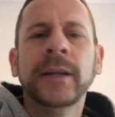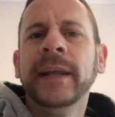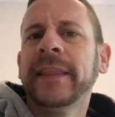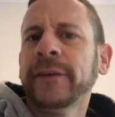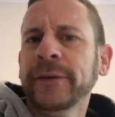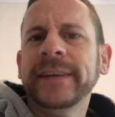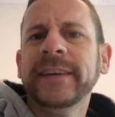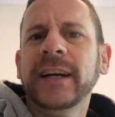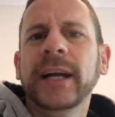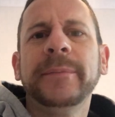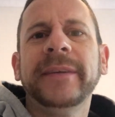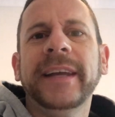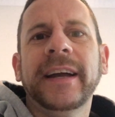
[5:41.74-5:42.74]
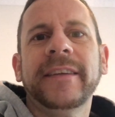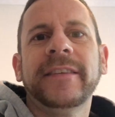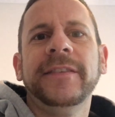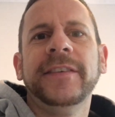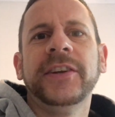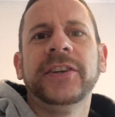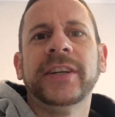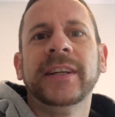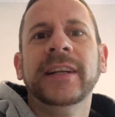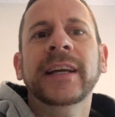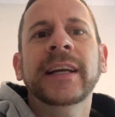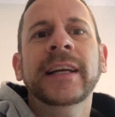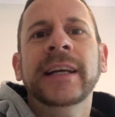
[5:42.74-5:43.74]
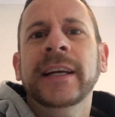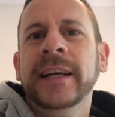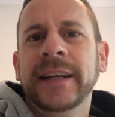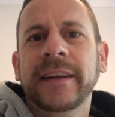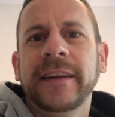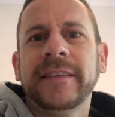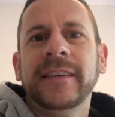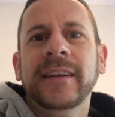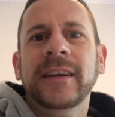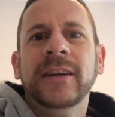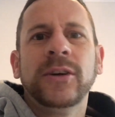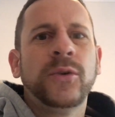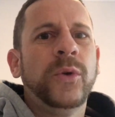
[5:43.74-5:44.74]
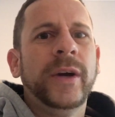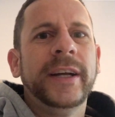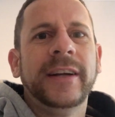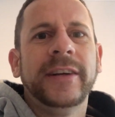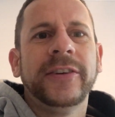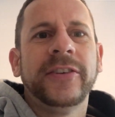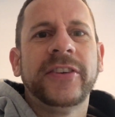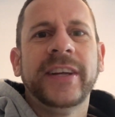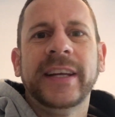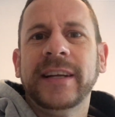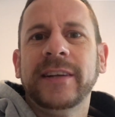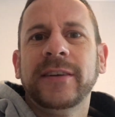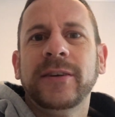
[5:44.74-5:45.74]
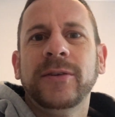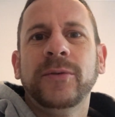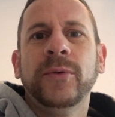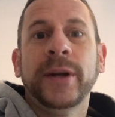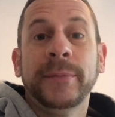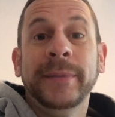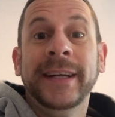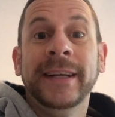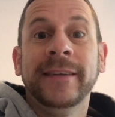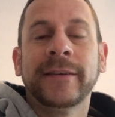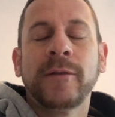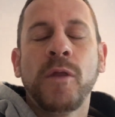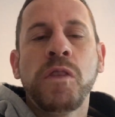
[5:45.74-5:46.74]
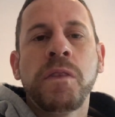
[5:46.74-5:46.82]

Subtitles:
And three times he has the vision and he doesn't quite understand what it means.